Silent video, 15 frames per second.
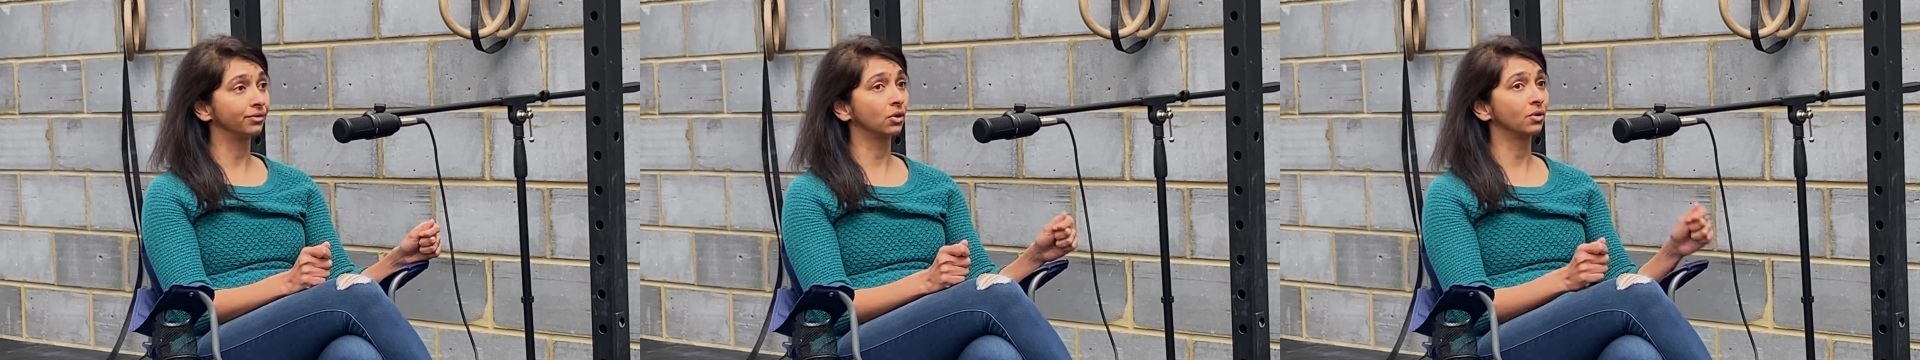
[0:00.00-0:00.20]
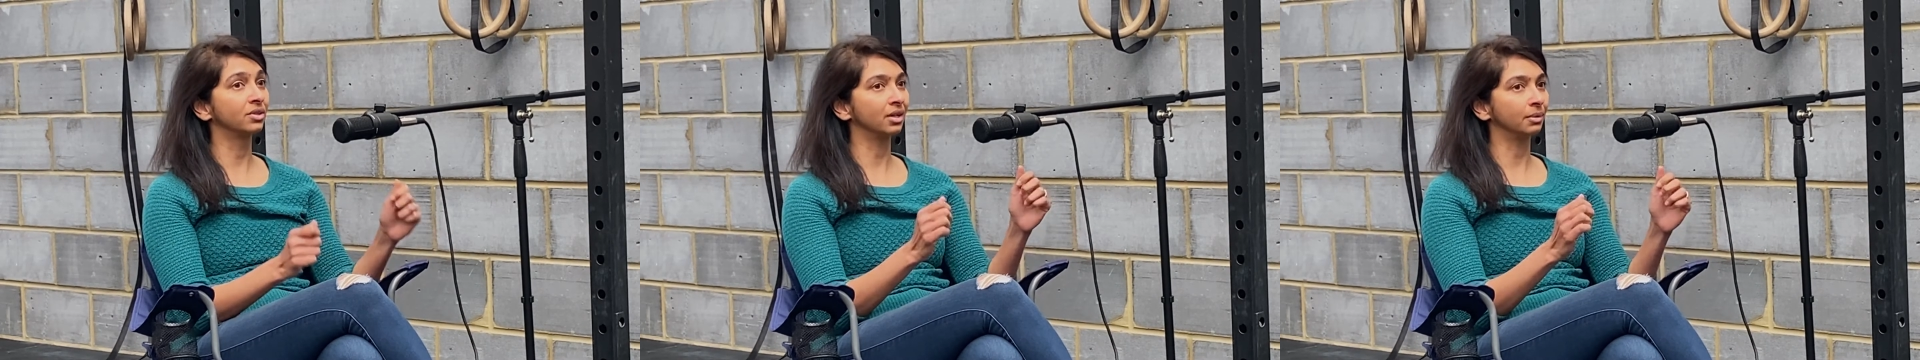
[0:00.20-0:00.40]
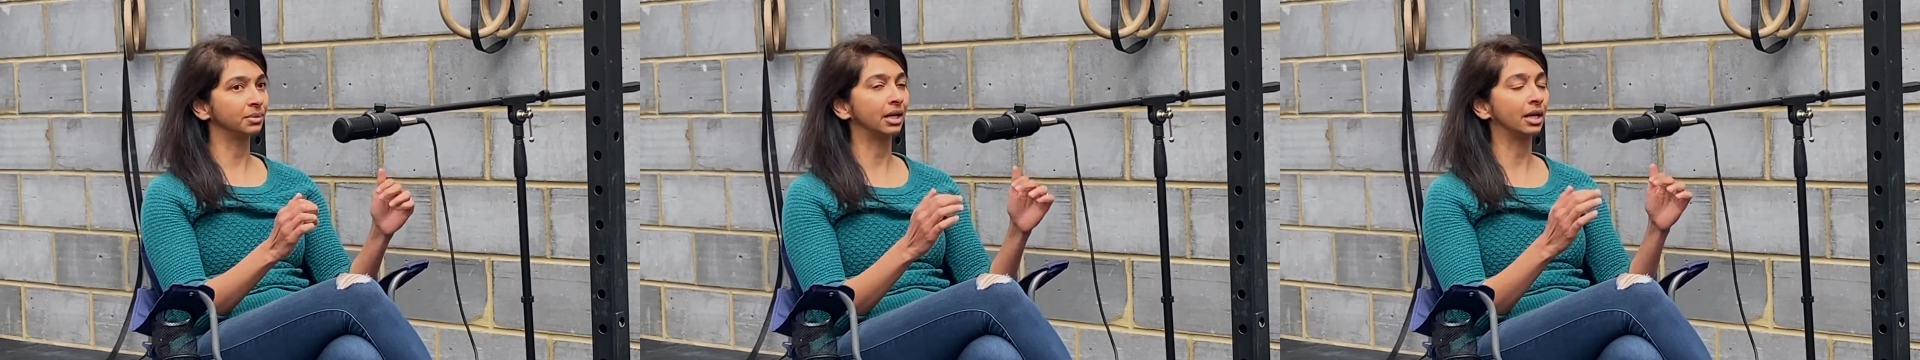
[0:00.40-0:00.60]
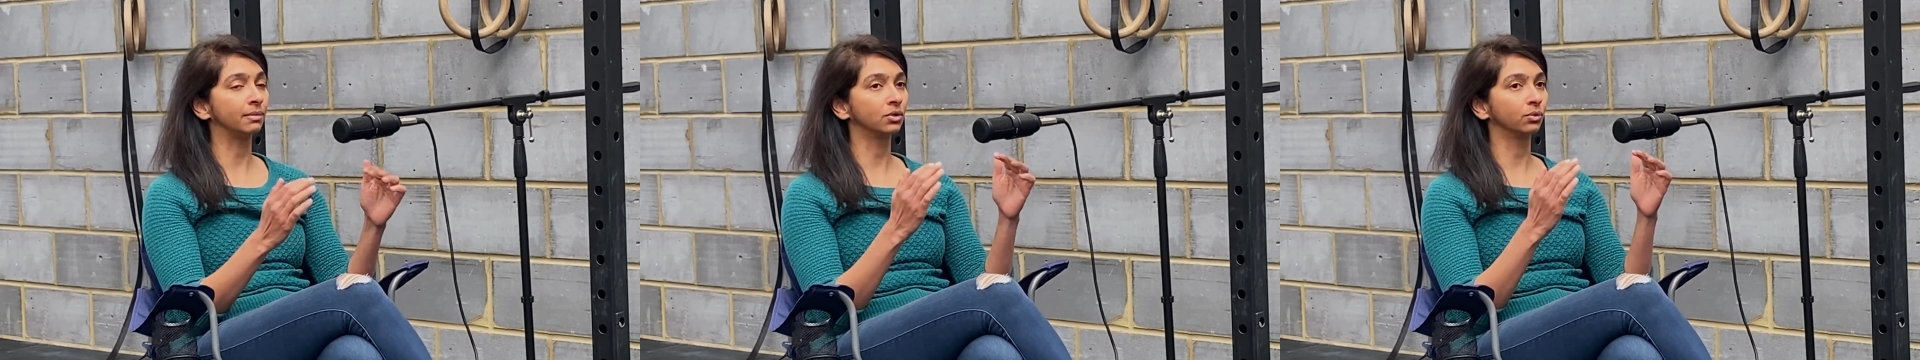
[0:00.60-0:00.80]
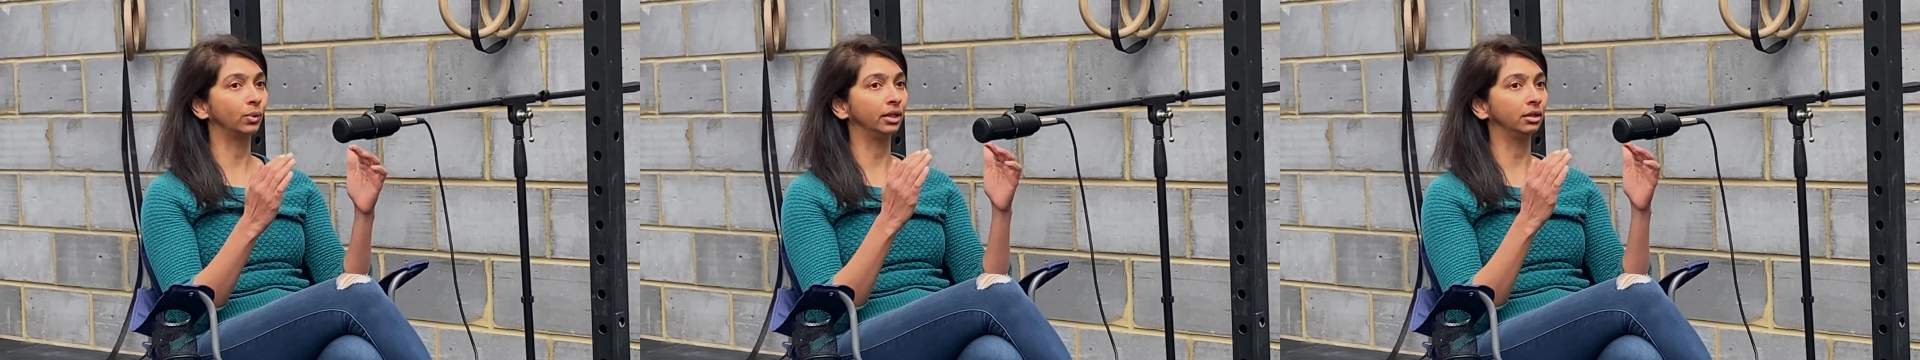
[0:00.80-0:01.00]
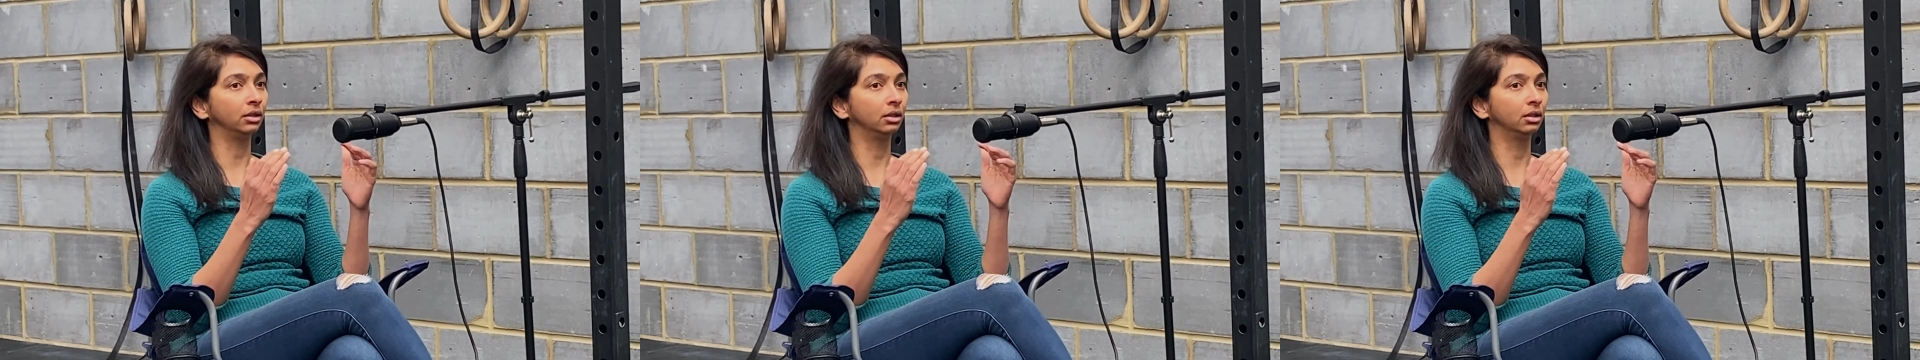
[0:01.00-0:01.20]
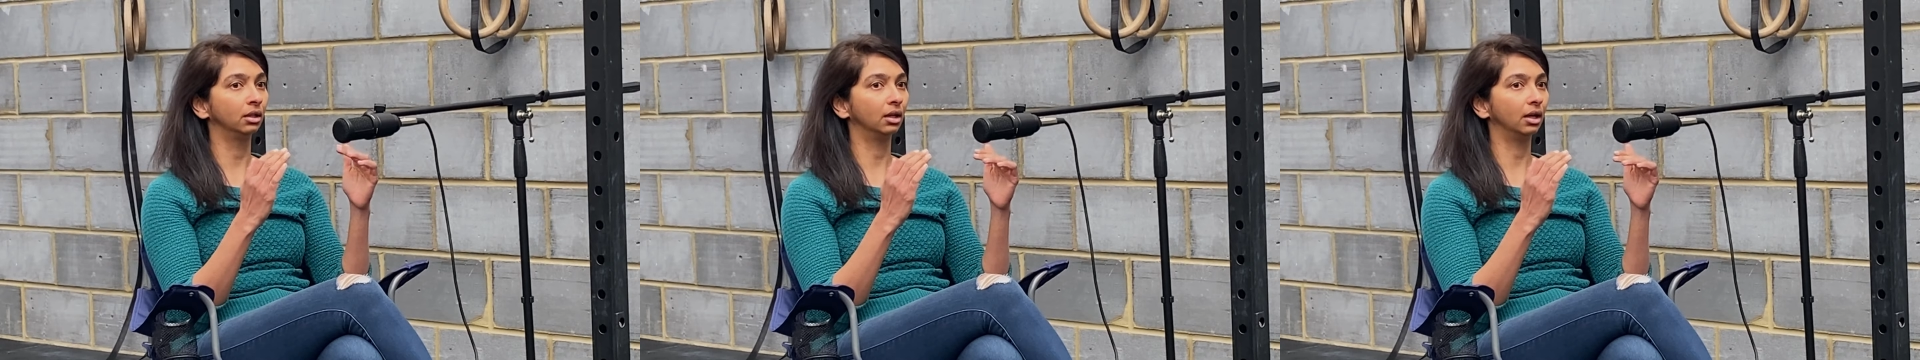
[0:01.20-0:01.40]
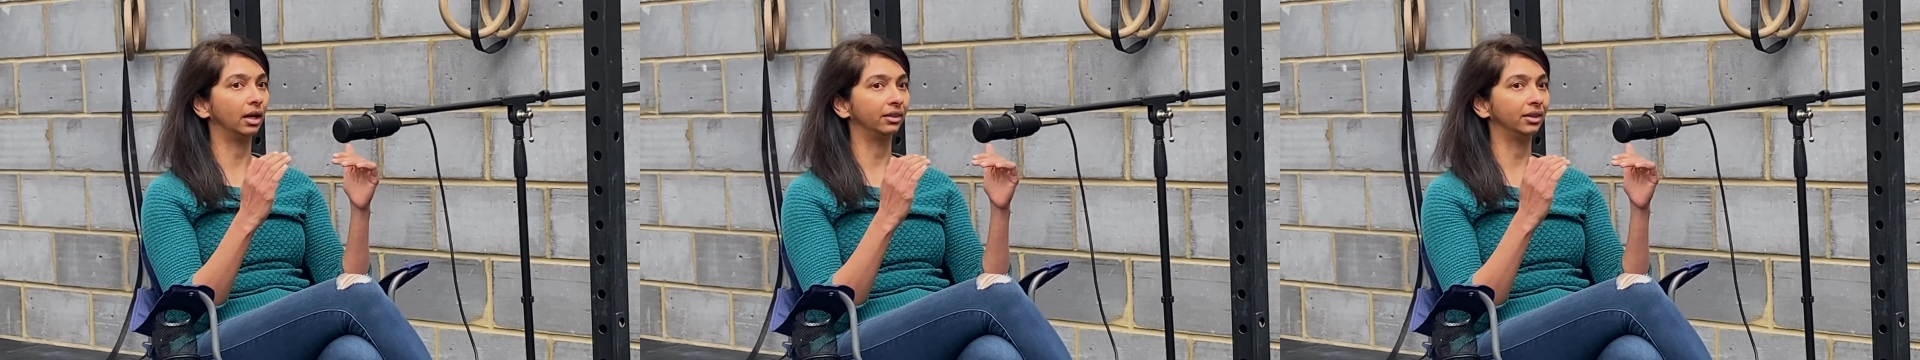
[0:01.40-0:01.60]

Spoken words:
So sometimes when I